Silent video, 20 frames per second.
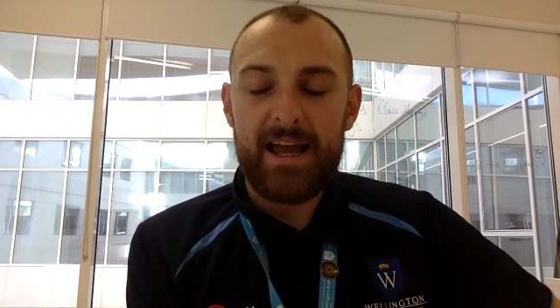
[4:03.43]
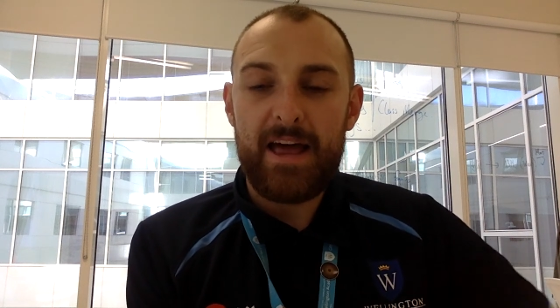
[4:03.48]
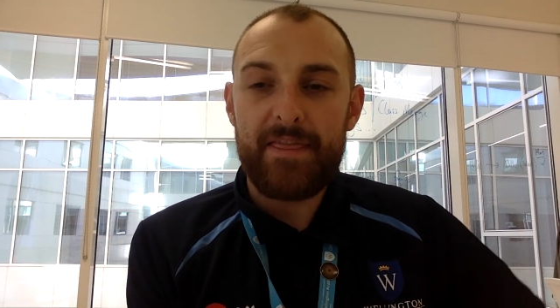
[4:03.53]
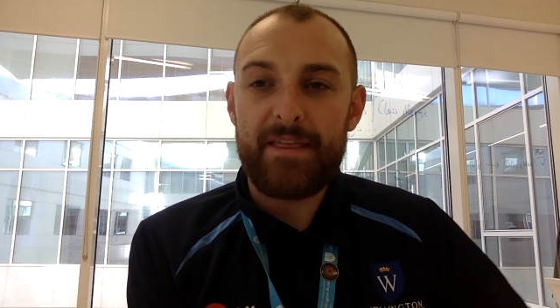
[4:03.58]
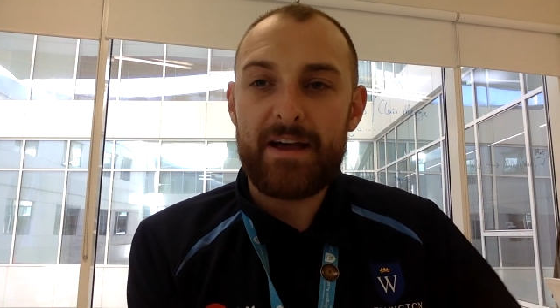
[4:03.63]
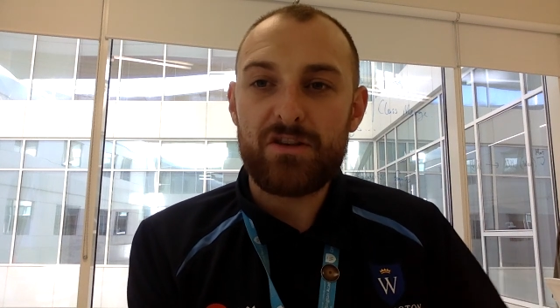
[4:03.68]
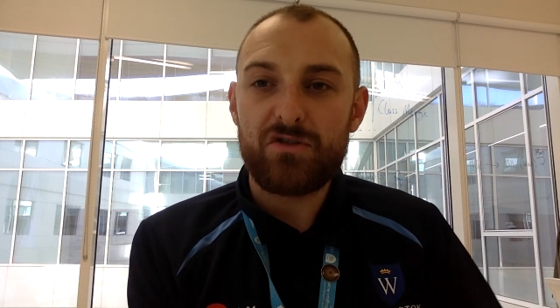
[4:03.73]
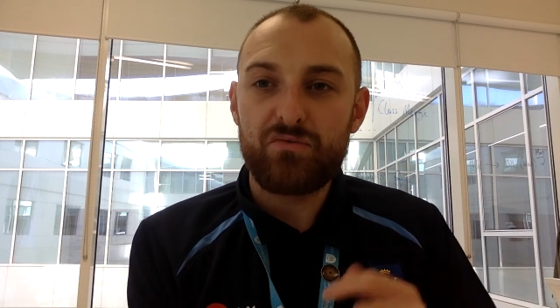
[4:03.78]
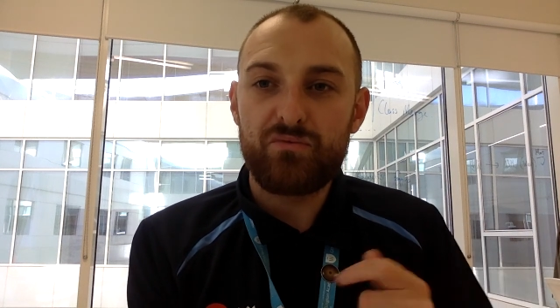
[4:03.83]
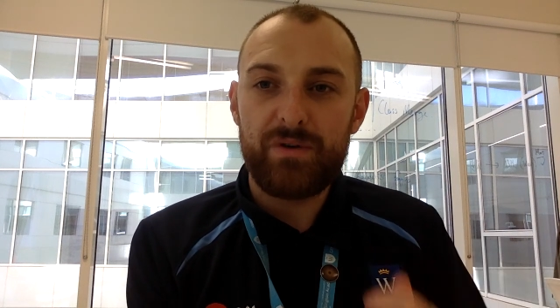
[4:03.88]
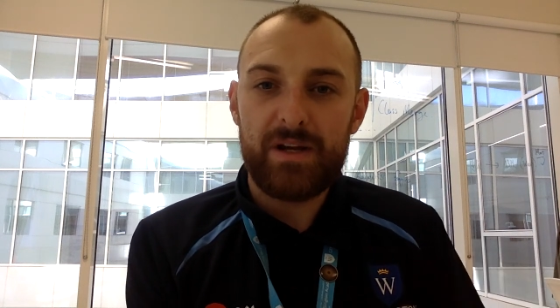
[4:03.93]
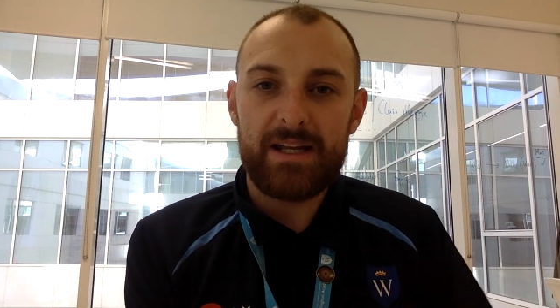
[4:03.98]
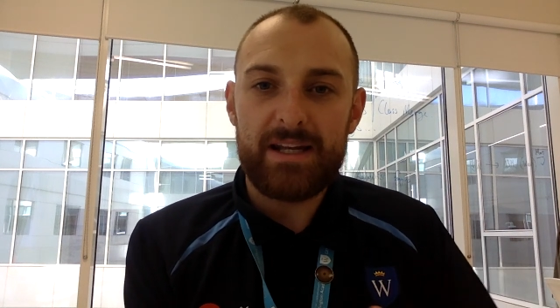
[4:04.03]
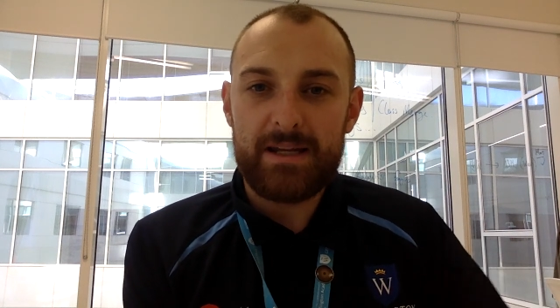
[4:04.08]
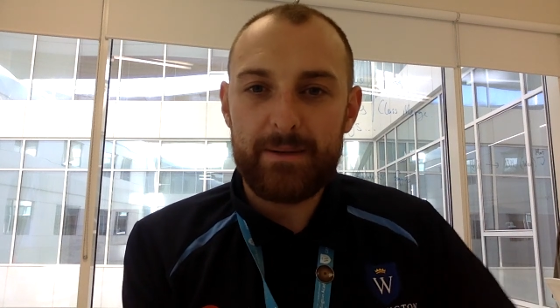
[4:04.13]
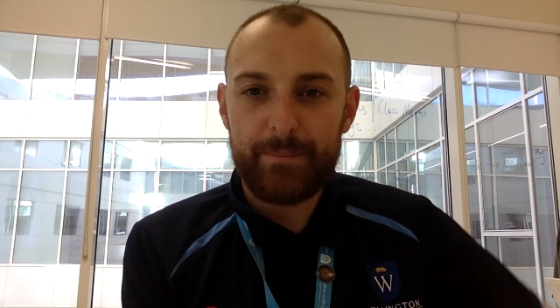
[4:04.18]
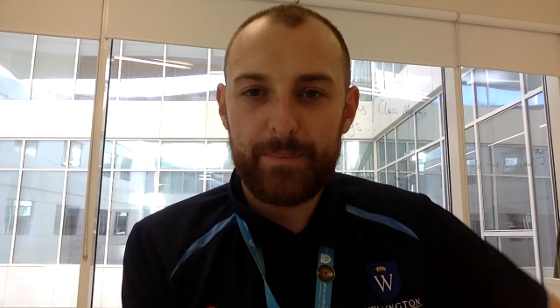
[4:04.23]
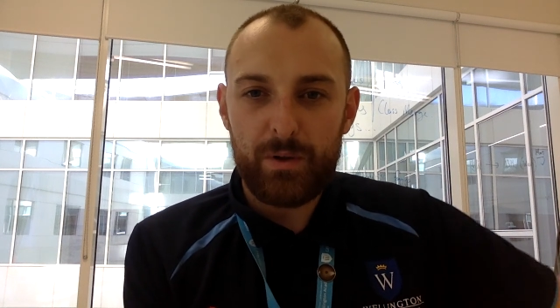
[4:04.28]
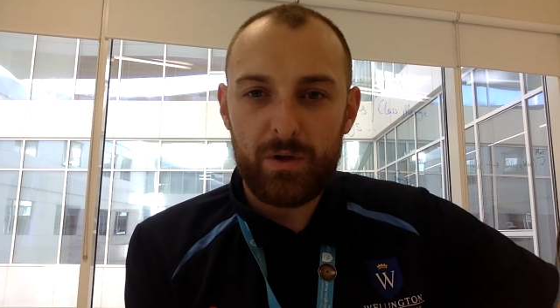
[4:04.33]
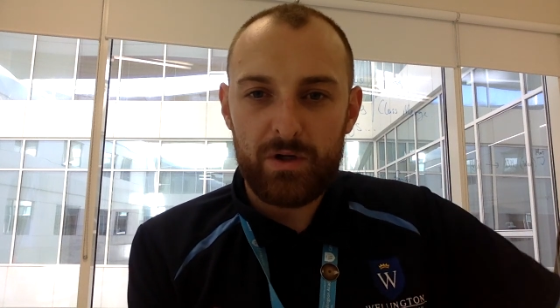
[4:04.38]
And that's really
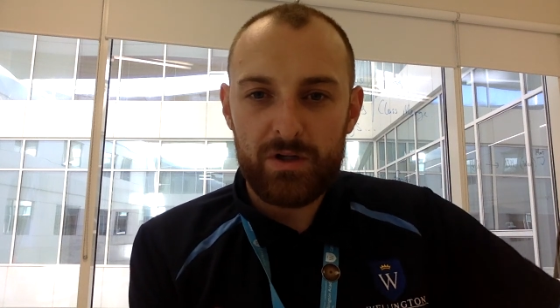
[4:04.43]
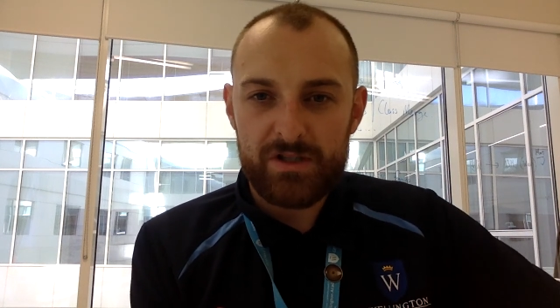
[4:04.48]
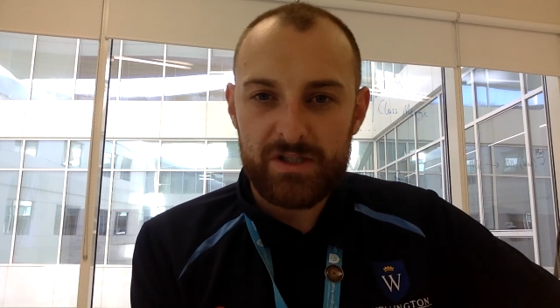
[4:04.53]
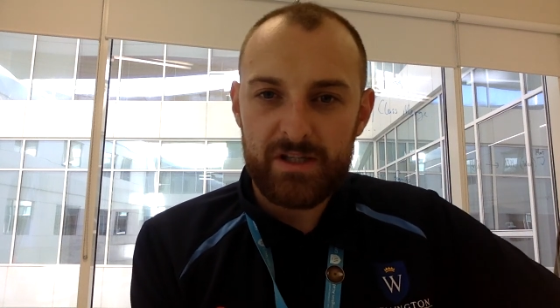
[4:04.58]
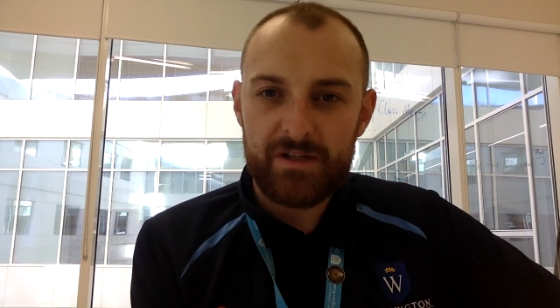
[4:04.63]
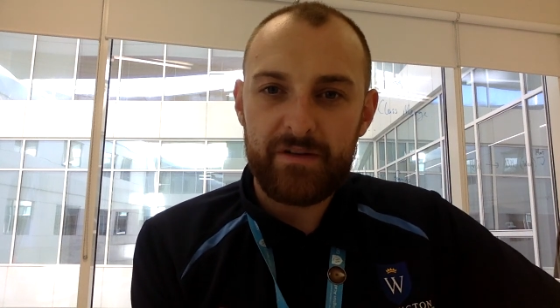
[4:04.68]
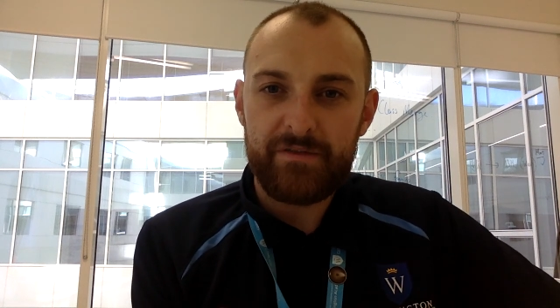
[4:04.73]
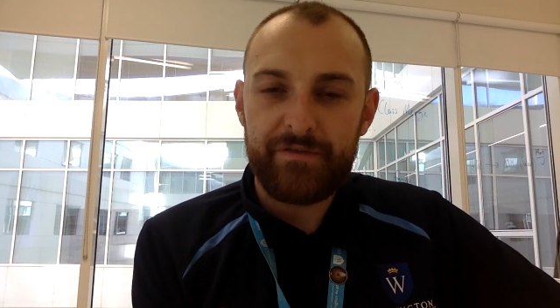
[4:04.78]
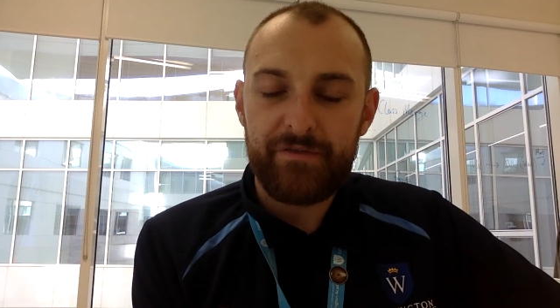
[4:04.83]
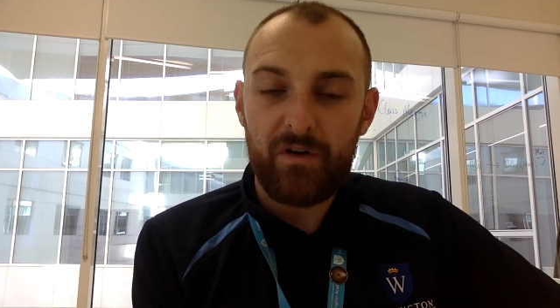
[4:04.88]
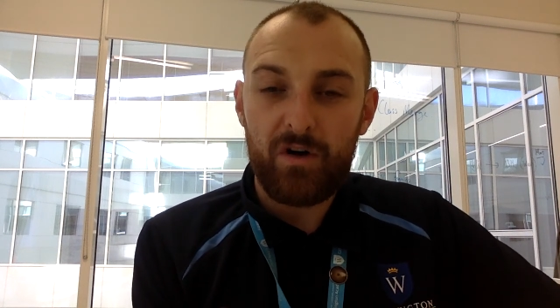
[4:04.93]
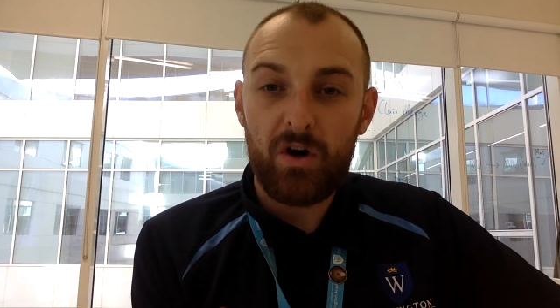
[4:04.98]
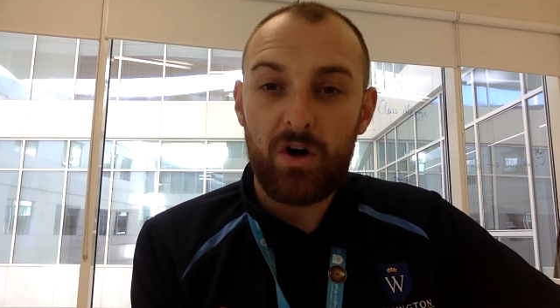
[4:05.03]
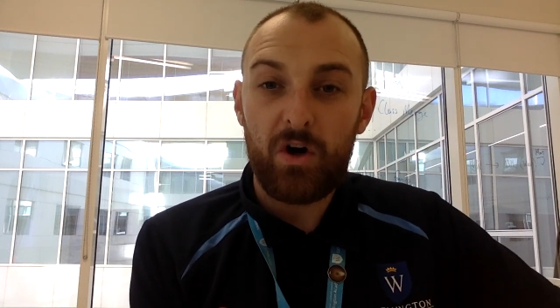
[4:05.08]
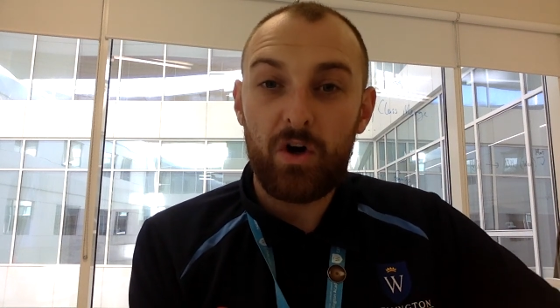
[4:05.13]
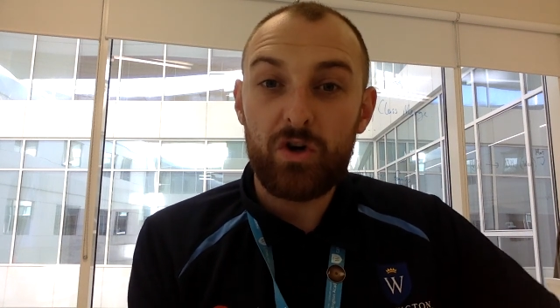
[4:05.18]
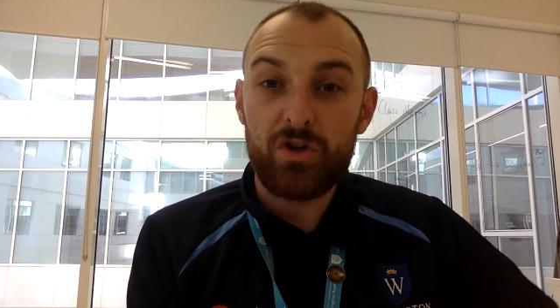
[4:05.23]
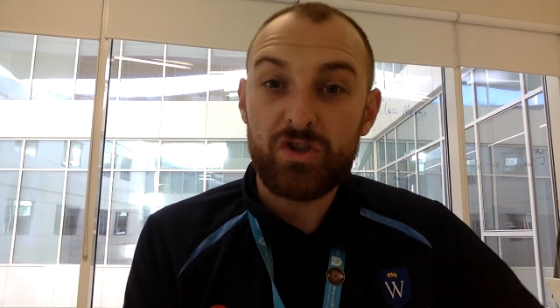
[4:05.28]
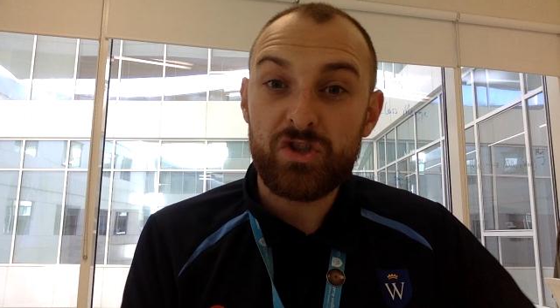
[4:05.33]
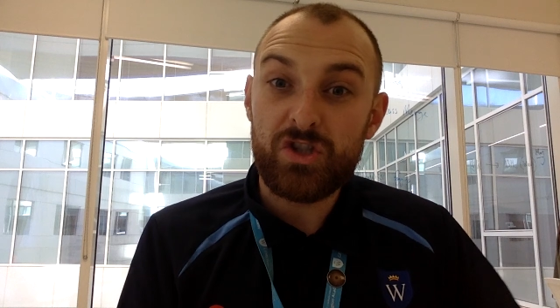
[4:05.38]
important
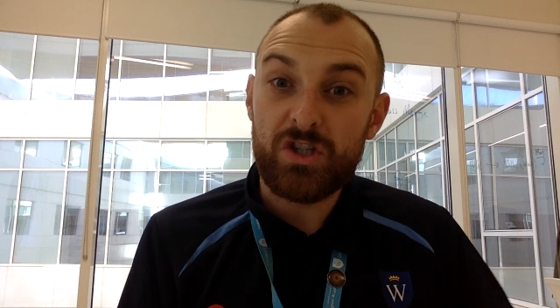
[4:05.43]
for us